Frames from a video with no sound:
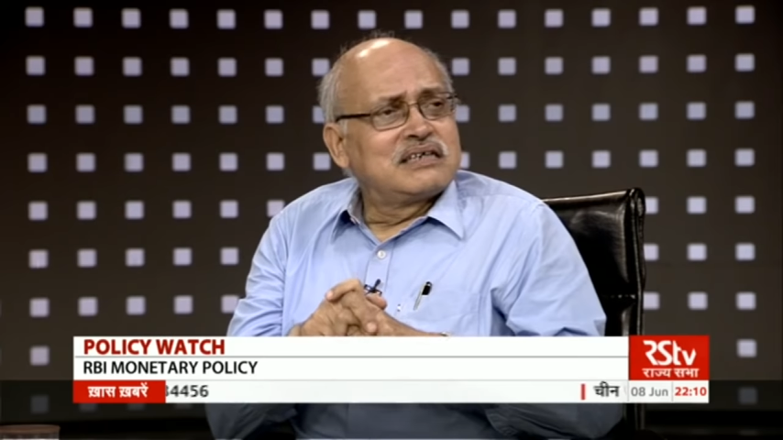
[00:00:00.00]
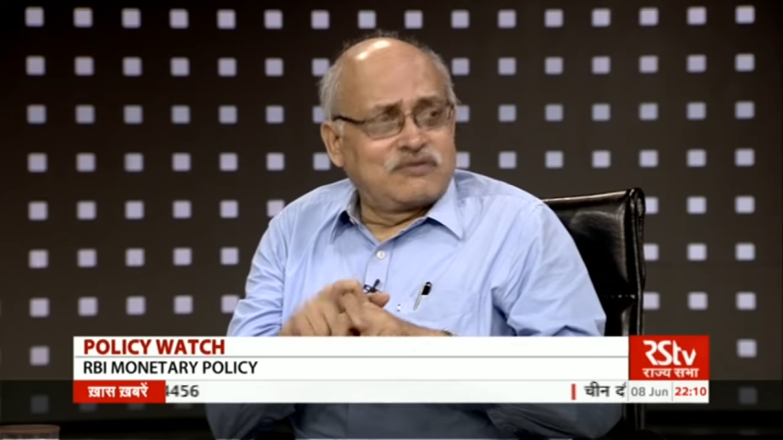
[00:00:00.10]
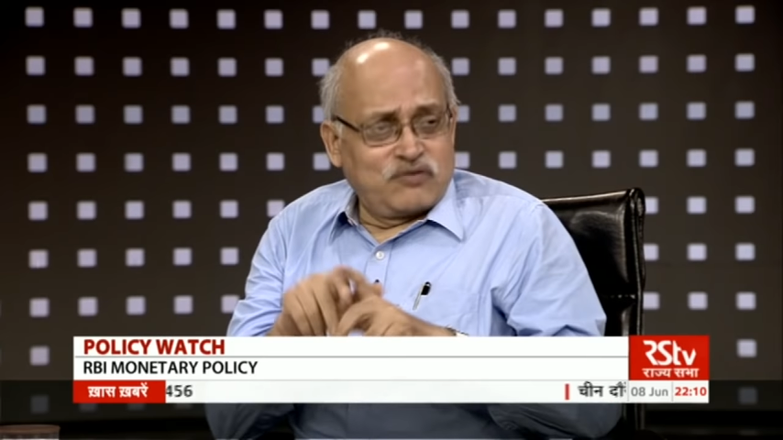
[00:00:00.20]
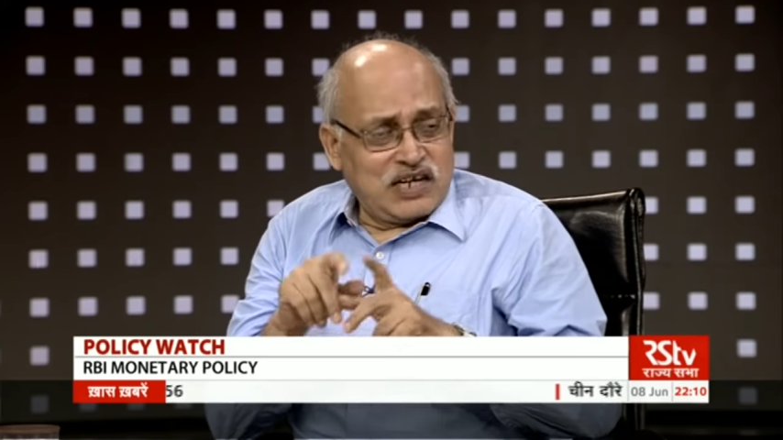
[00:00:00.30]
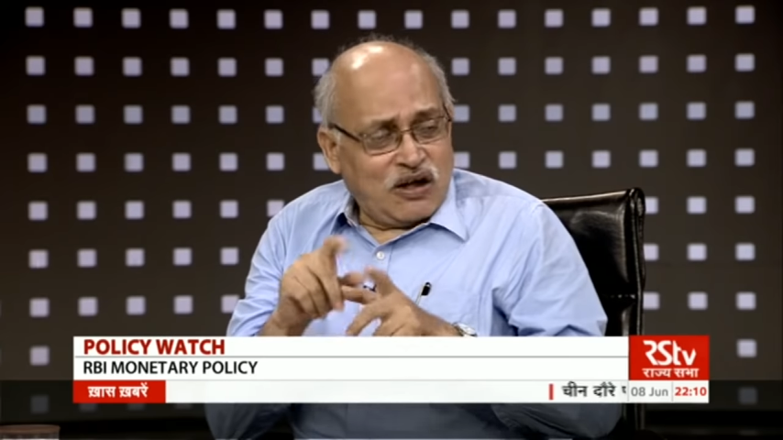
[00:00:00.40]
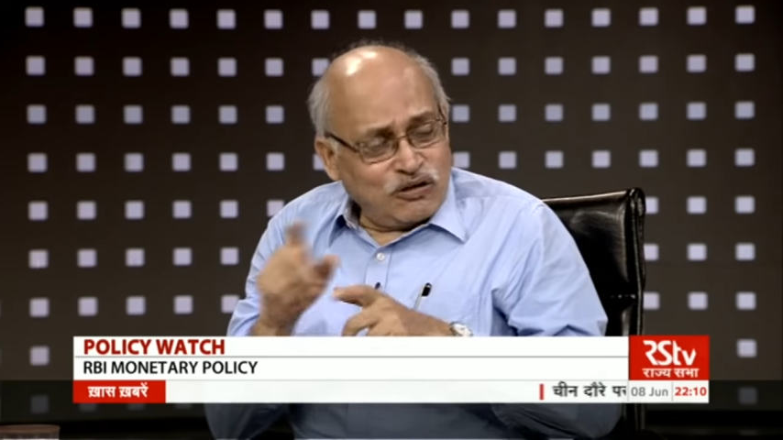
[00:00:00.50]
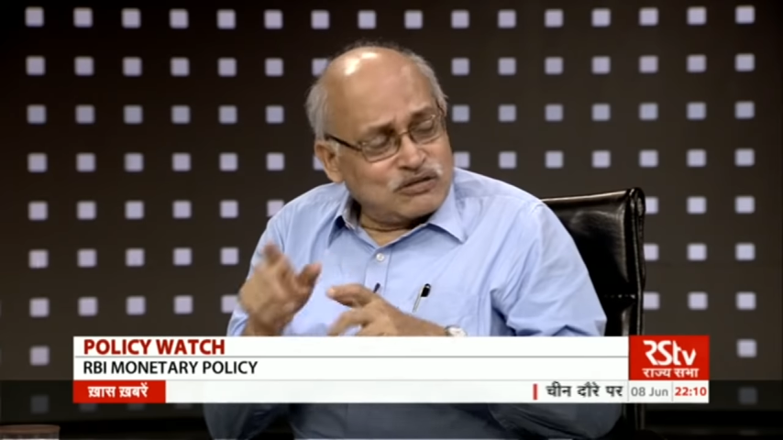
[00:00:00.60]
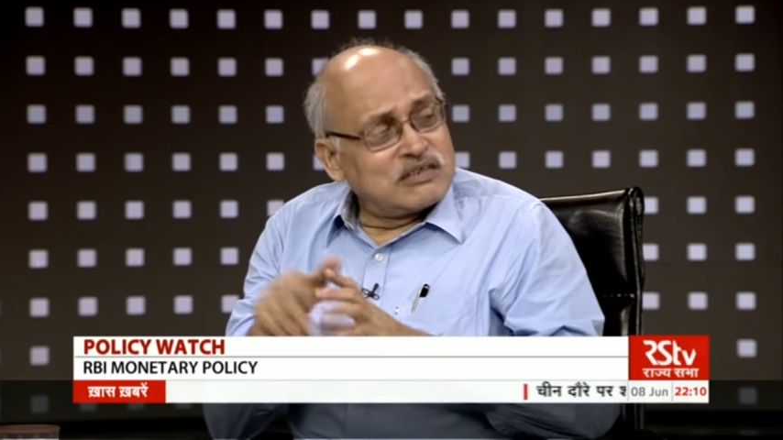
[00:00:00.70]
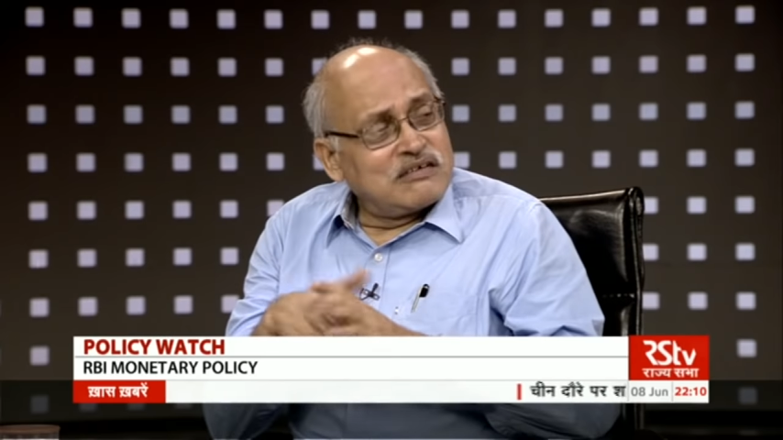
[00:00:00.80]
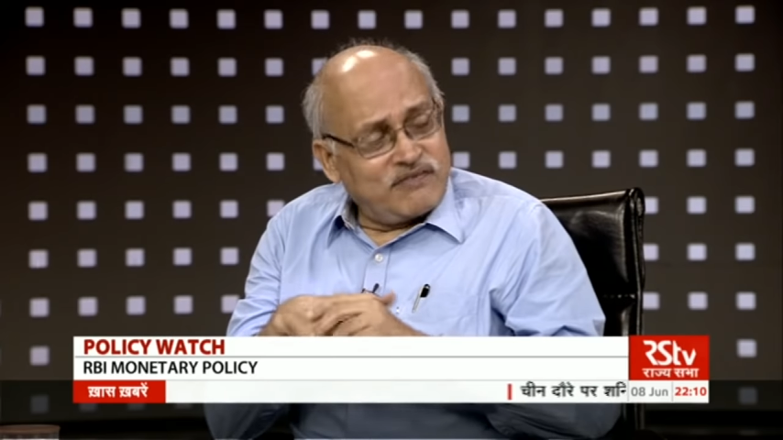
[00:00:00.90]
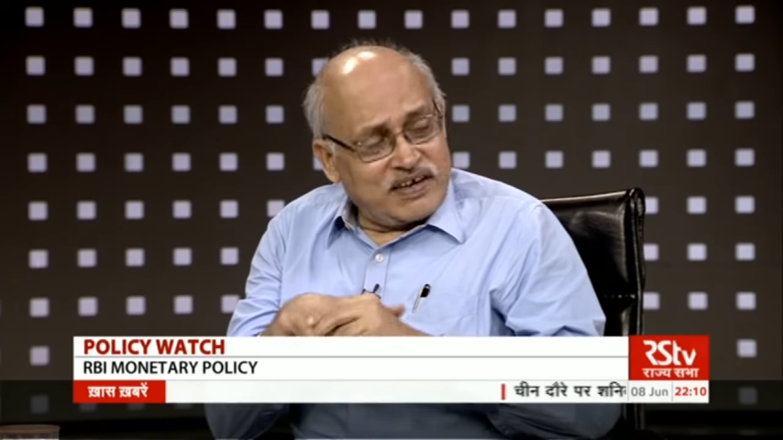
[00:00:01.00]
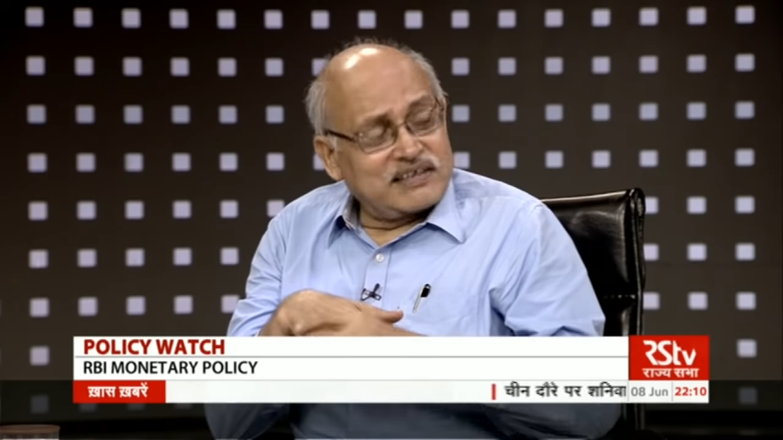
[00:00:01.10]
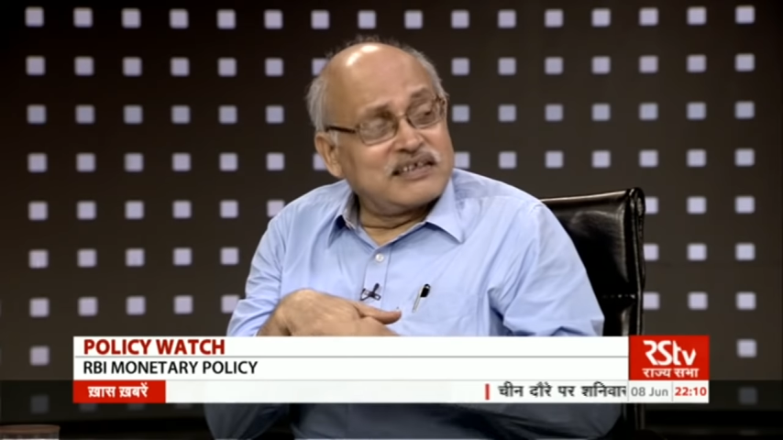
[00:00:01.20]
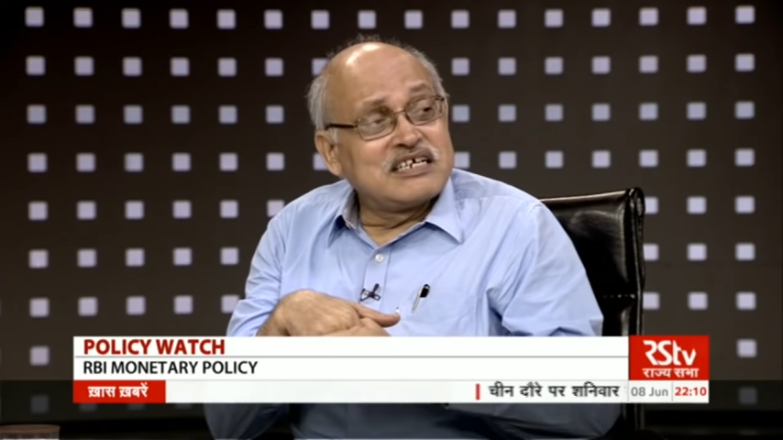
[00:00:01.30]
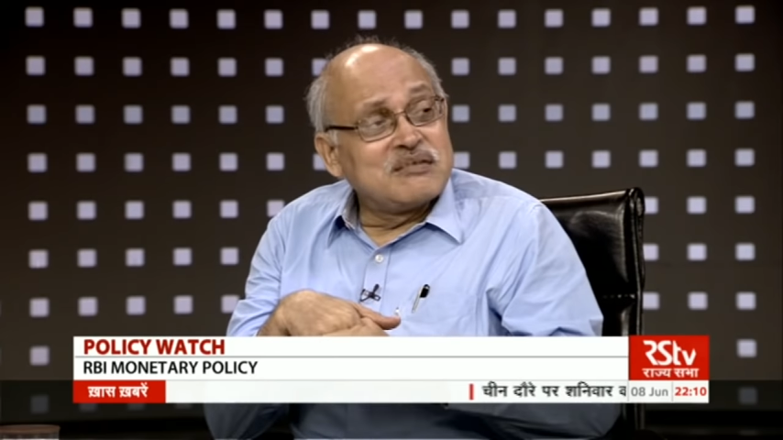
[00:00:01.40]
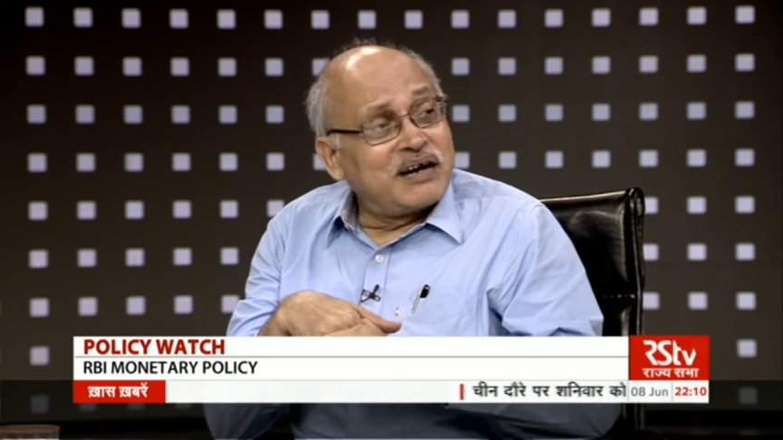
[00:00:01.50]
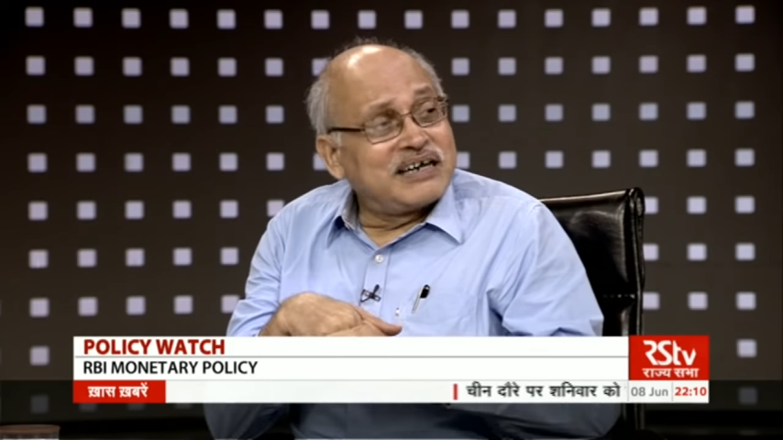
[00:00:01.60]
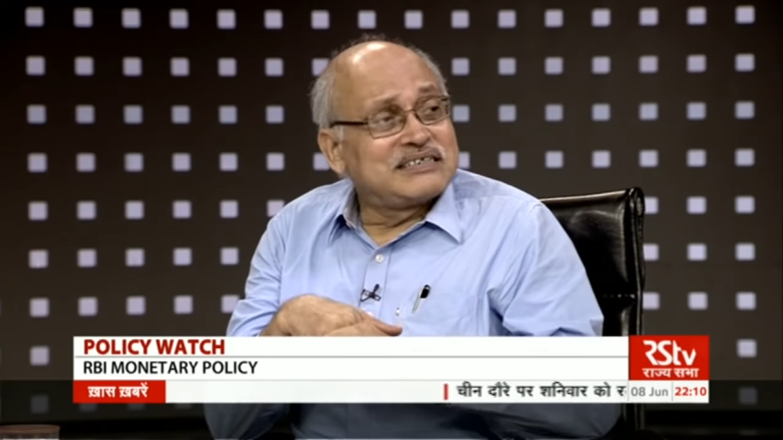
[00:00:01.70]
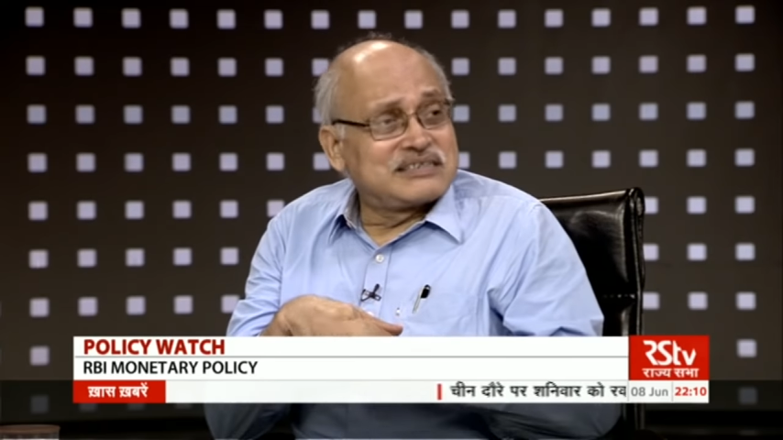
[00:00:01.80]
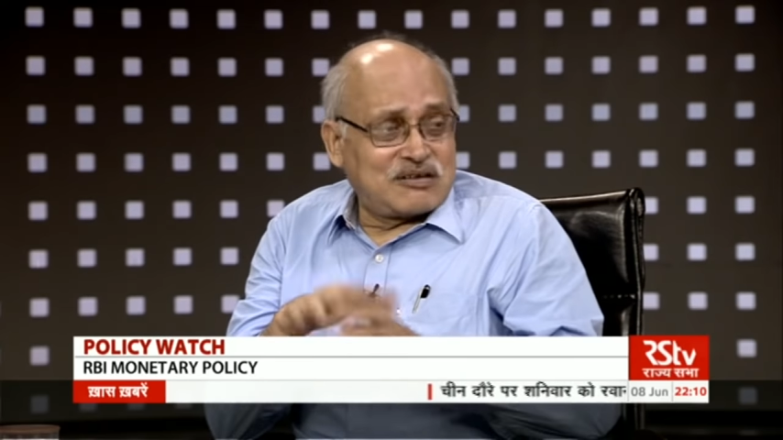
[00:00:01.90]
it will also affect the
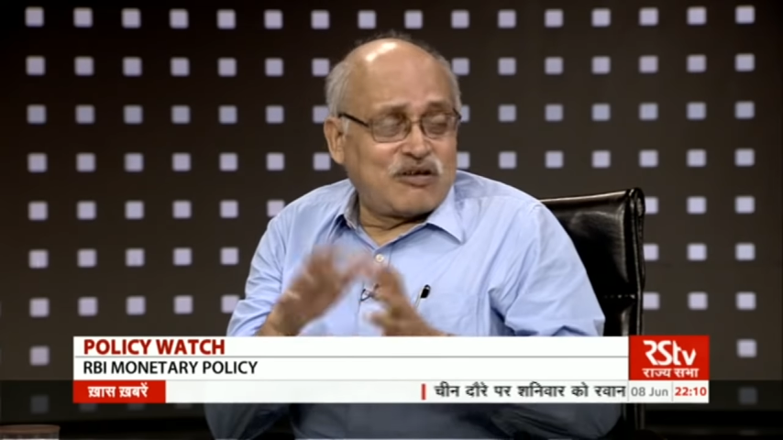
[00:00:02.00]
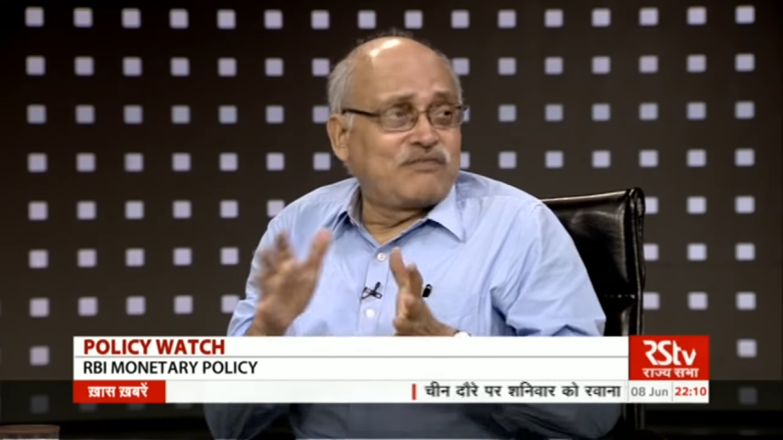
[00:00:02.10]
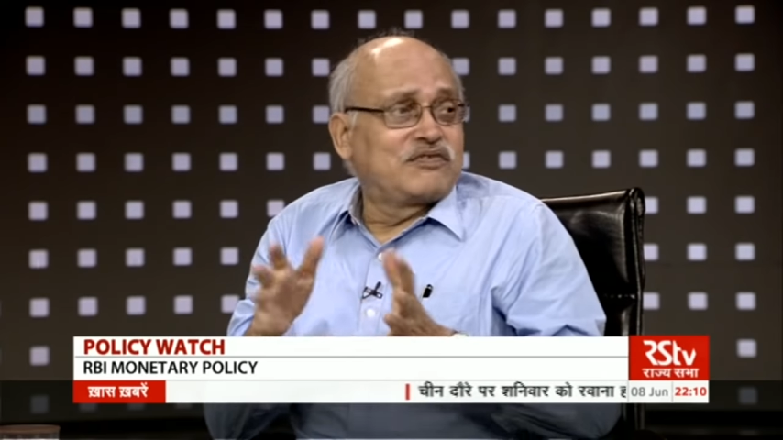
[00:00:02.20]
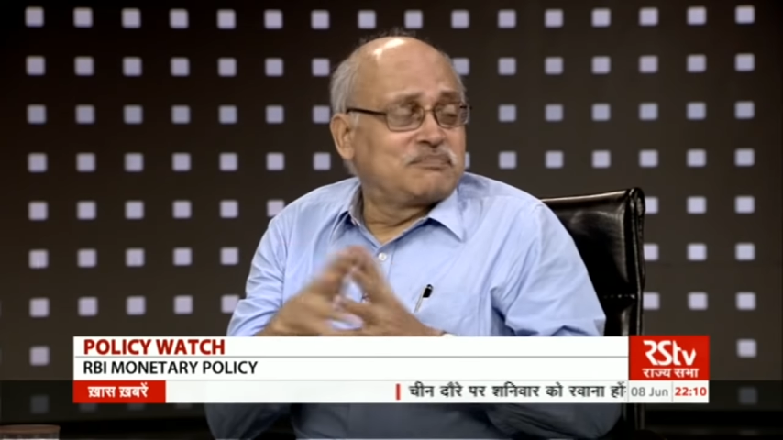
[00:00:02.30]
emis of